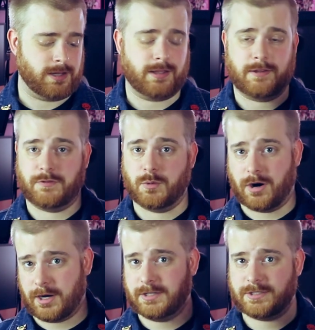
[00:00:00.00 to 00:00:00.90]
If you
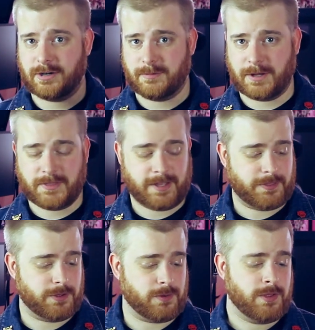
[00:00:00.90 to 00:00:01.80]
are concerned about that
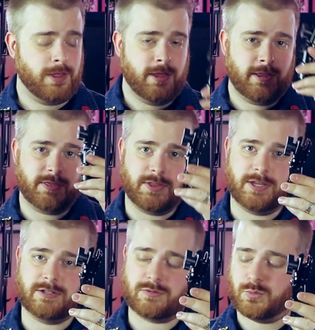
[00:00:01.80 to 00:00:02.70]
though,
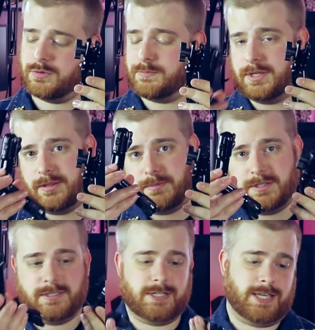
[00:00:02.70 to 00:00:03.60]
these would be the
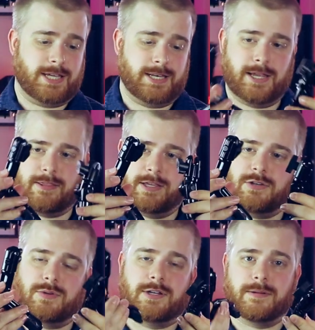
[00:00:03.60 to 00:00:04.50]
pieces to get, and they
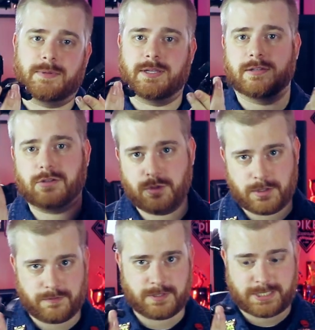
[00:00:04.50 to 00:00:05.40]
do come in two
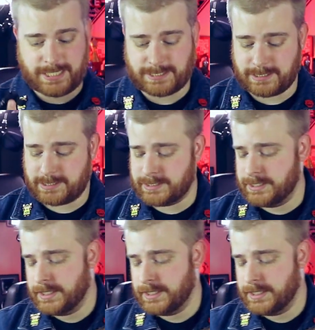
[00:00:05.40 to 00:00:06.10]
different sizes.